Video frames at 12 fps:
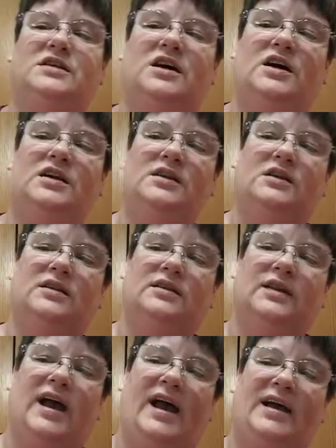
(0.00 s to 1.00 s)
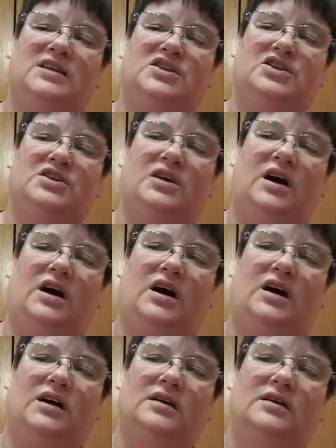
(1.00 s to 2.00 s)
done last
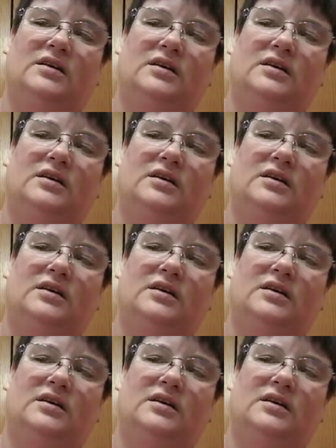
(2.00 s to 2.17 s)
uh,